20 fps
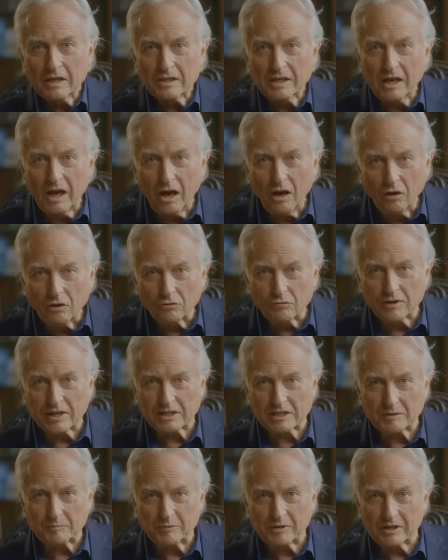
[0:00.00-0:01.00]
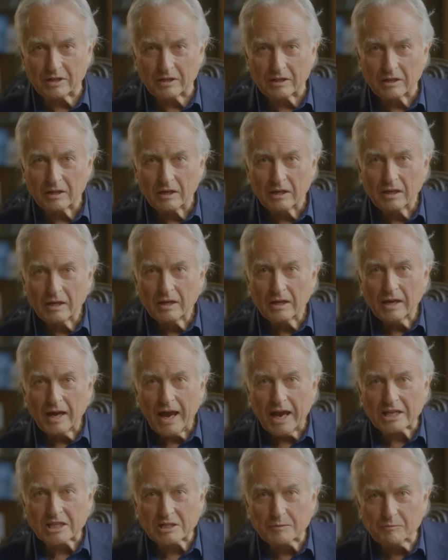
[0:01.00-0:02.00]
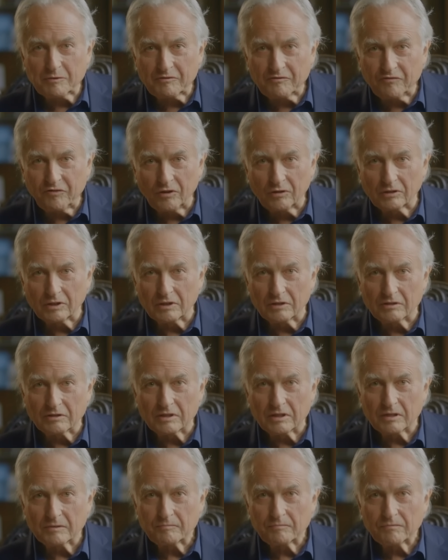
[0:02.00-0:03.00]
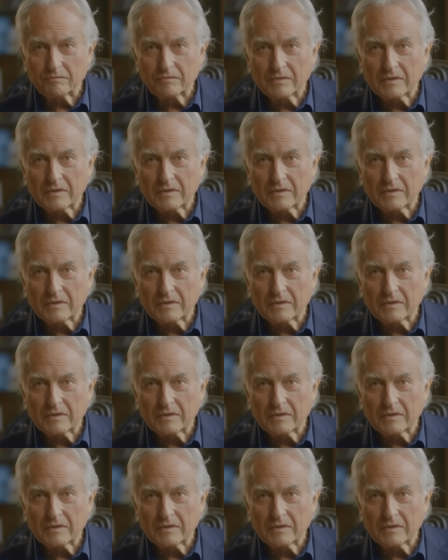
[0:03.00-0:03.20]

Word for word: The whole recipe has to be followed